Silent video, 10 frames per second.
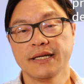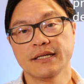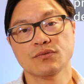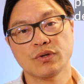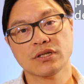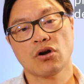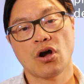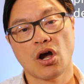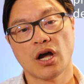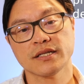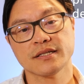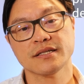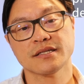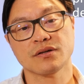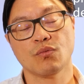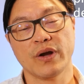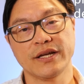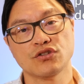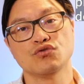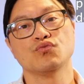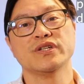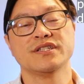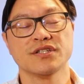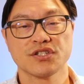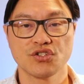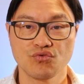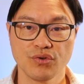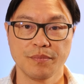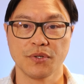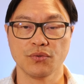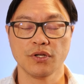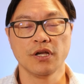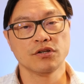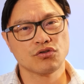is what causes the weight to redistribute.